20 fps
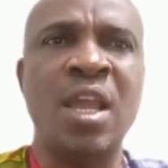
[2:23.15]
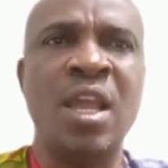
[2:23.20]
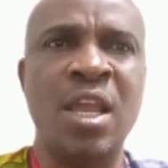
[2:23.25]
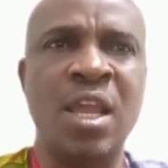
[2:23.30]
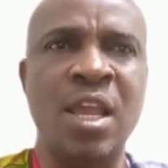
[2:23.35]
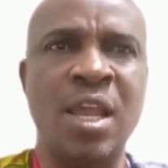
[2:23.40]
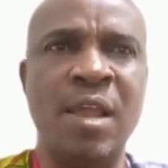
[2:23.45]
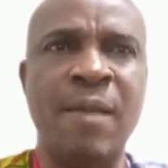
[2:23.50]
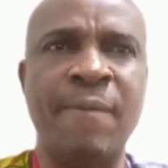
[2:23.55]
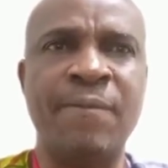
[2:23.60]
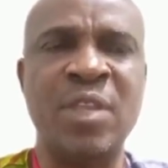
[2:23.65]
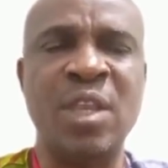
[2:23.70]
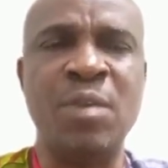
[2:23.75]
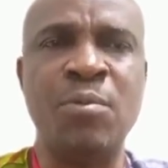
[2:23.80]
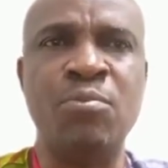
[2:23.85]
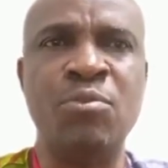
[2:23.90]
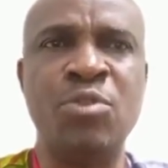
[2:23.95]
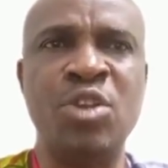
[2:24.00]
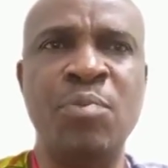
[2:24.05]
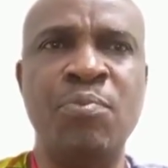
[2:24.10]

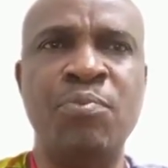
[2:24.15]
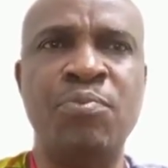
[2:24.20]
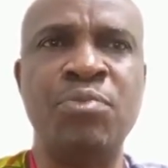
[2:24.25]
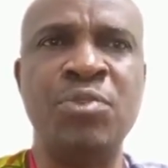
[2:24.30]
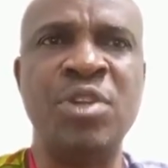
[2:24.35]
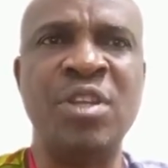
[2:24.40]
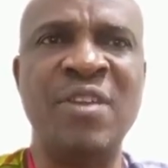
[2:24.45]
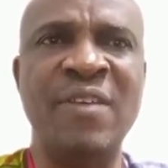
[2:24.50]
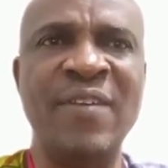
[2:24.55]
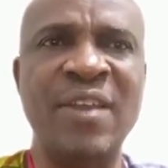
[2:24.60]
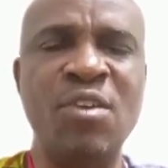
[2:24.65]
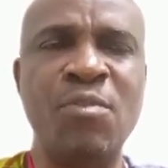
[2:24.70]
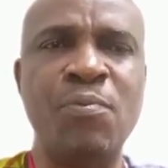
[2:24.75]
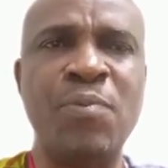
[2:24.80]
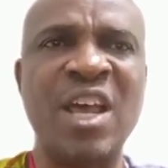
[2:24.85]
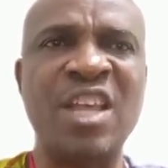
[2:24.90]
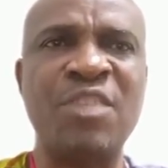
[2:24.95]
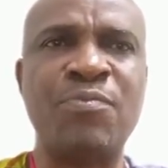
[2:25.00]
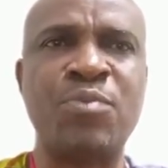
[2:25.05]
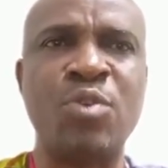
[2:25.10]
the
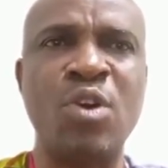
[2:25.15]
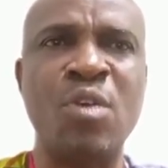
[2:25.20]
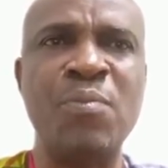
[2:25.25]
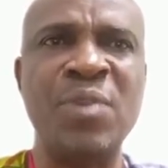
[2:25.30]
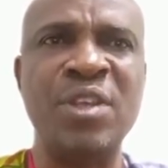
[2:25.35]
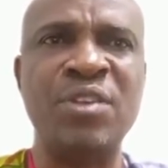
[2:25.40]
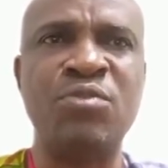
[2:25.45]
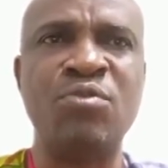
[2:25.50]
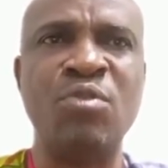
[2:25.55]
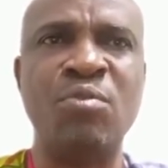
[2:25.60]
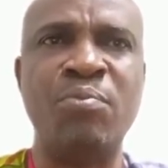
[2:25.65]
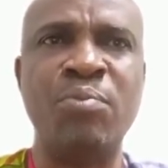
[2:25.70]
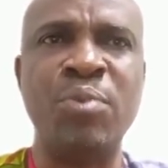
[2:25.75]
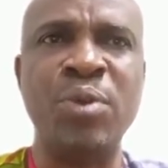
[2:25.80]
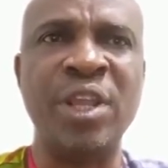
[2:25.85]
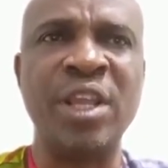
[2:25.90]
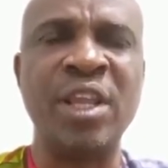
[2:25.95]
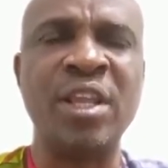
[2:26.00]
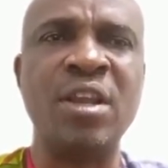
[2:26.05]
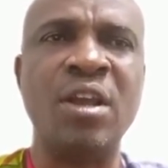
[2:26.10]
developers promised to
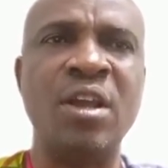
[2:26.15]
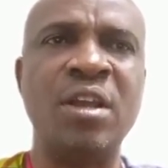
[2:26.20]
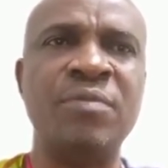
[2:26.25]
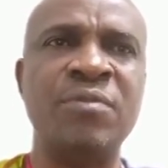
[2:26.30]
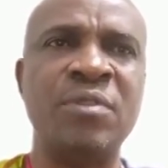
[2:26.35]
bring